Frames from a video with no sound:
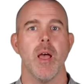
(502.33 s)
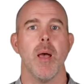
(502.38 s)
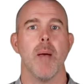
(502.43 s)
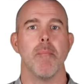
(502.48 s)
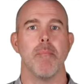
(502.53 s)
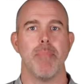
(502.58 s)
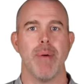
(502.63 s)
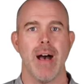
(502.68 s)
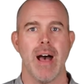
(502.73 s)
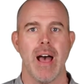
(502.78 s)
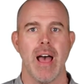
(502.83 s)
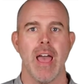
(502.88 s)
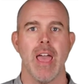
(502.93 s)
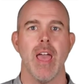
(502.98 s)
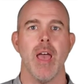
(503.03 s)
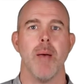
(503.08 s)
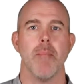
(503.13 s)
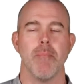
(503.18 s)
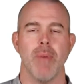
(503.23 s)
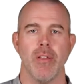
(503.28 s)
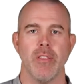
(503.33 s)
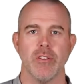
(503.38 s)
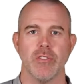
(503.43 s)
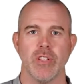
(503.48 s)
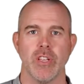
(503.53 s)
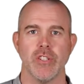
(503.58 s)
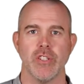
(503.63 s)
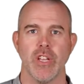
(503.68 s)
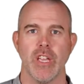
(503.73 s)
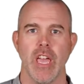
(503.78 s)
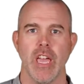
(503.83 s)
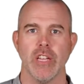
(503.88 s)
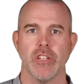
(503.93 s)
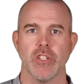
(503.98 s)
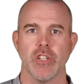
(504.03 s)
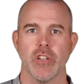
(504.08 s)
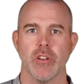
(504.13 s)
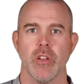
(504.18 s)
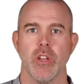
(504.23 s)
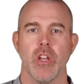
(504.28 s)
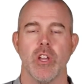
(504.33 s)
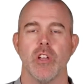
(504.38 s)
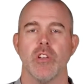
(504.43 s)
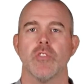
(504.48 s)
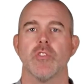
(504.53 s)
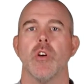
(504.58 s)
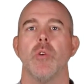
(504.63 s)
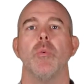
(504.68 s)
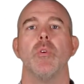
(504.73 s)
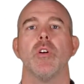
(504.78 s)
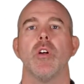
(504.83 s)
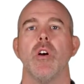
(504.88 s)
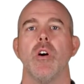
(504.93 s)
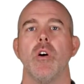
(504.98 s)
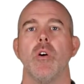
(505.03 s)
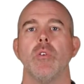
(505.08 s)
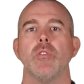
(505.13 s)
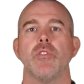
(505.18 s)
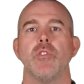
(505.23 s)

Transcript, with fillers: by mother's education. So we'll go